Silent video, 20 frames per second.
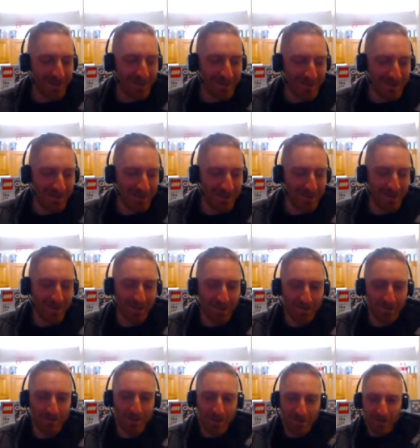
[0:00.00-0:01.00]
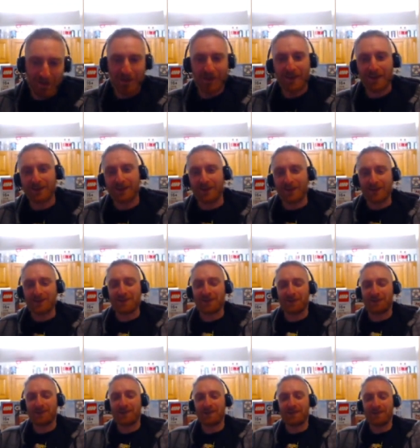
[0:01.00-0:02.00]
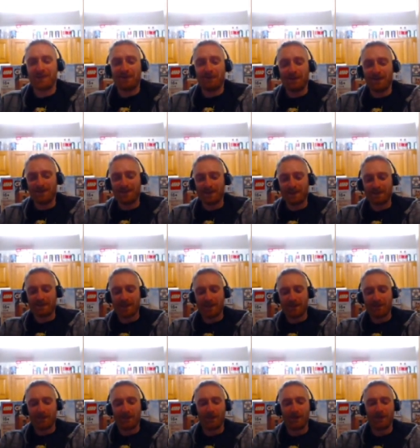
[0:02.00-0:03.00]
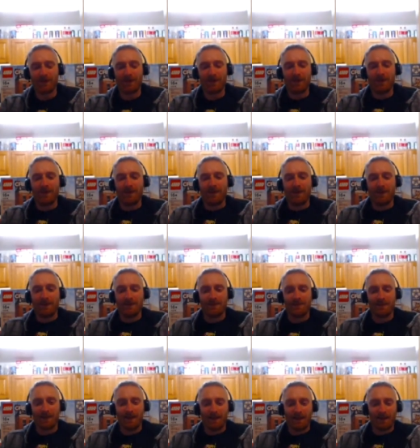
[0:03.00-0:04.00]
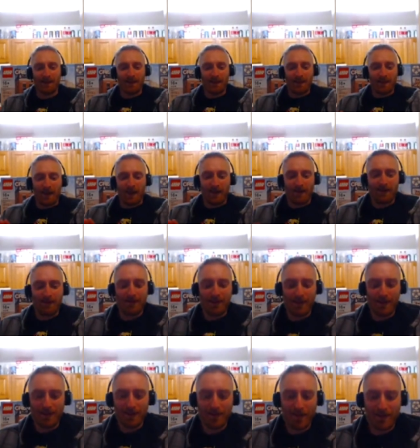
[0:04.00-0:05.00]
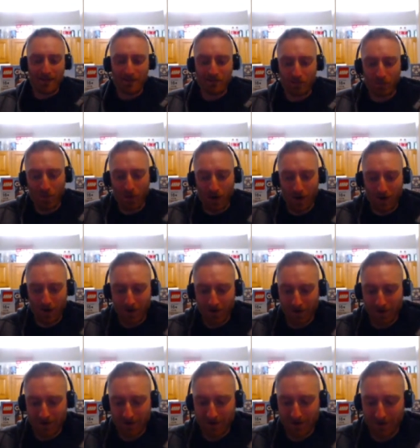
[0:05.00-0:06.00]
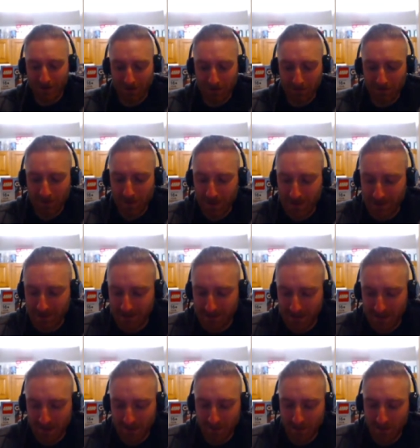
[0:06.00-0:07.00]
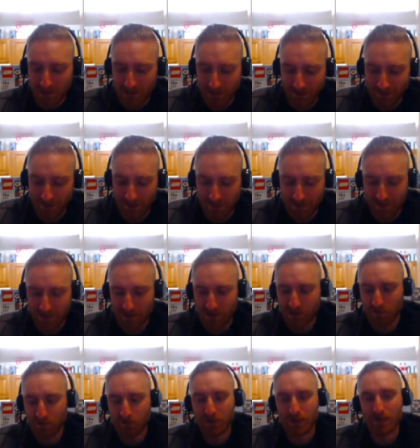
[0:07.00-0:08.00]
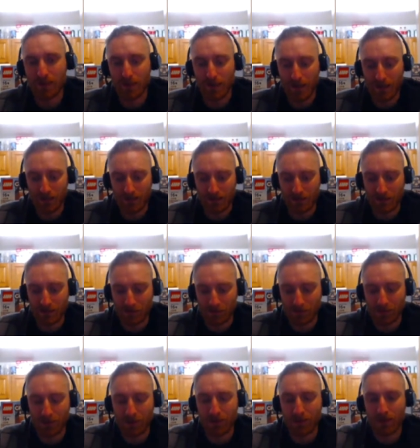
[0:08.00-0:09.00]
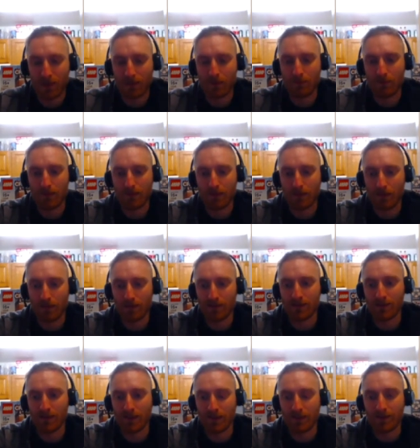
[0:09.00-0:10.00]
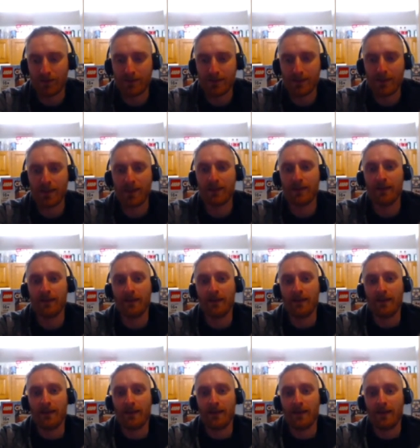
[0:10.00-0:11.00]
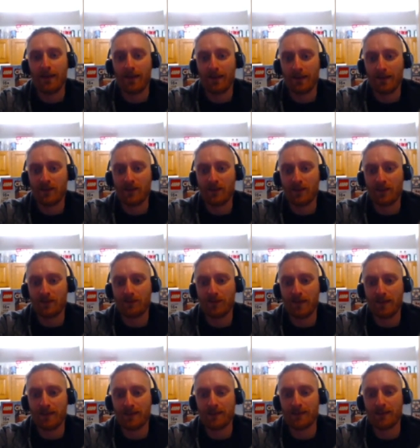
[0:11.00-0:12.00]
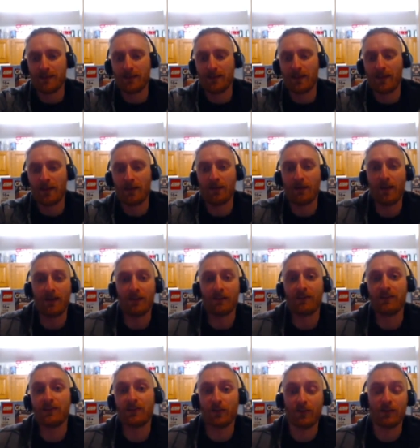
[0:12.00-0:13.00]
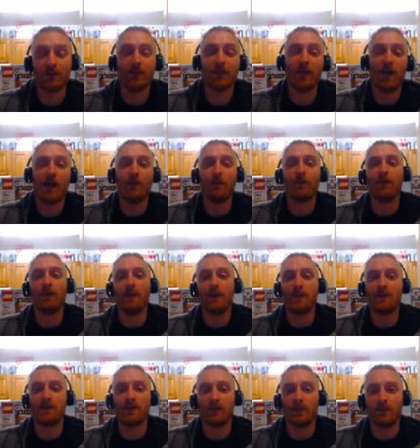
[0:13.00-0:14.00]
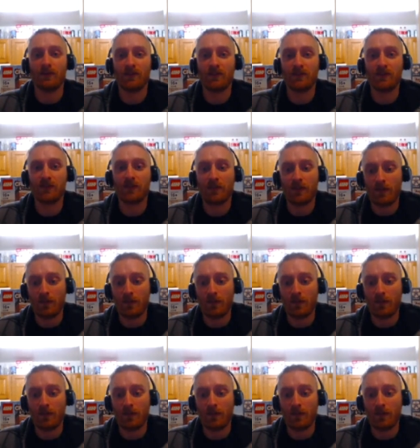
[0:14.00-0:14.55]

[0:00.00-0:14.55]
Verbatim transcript: the uh, me looking at the architecture sets in a business standpoint is that I think that's why selling pieces individually is such a big industry because, like you said, it is just pieces in there, and certain combinations